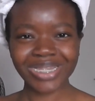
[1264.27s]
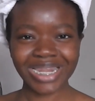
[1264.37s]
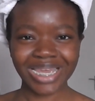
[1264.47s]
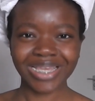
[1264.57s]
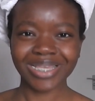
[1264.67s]

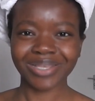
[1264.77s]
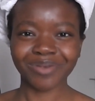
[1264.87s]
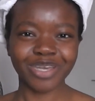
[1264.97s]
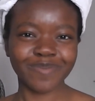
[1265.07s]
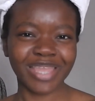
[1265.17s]
and they
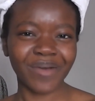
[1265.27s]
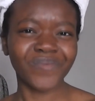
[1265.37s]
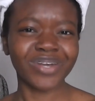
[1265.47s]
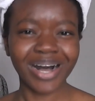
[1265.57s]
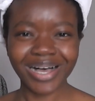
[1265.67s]
scream and they're
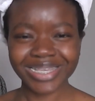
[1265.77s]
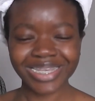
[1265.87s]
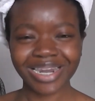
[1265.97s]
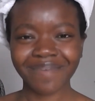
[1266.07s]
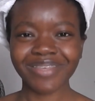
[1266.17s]
all
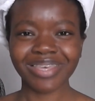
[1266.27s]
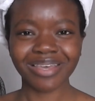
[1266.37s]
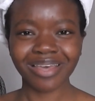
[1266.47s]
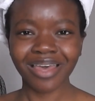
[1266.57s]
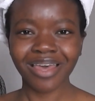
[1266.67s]
nasty and
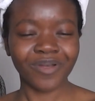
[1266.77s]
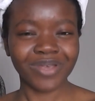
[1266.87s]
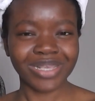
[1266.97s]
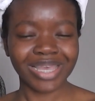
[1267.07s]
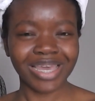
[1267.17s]
everything.
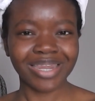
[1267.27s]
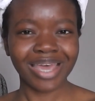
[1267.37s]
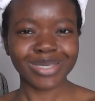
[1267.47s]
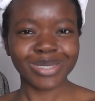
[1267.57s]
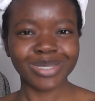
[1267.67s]
Whereas they could
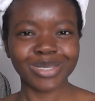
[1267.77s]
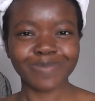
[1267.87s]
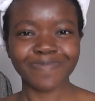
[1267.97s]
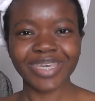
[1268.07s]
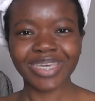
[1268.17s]
actually
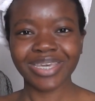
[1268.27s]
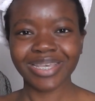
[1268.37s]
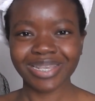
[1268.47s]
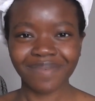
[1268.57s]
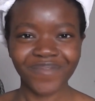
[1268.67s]
just be
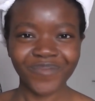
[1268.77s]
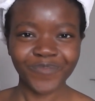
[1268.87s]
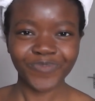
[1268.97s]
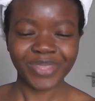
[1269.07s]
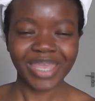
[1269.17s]
civil
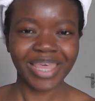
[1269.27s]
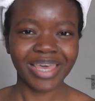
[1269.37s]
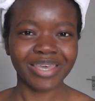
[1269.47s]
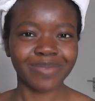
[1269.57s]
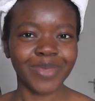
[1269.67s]
and
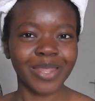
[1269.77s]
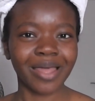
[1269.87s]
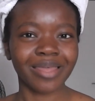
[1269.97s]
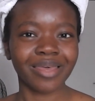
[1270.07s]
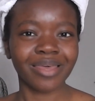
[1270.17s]
they could be
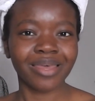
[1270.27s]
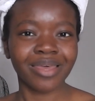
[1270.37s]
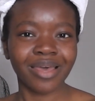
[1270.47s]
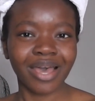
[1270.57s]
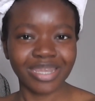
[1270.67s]
like,
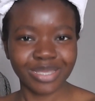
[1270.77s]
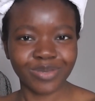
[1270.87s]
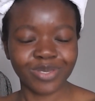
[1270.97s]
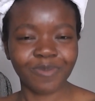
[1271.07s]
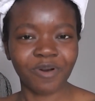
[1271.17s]
I need
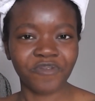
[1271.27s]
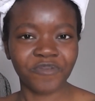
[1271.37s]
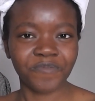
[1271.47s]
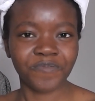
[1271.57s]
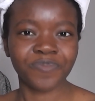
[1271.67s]
to use the
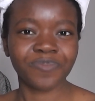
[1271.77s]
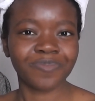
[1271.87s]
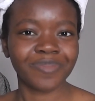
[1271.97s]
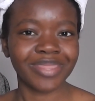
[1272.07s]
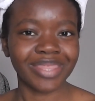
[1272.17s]
bathroom.
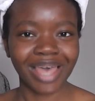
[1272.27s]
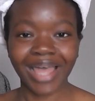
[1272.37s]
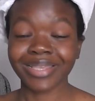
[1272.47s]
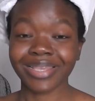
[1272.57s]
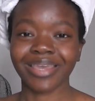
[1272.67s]

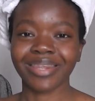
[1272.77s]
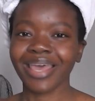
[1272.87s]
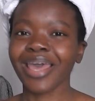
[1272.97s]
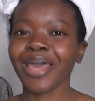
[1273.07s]
That's it.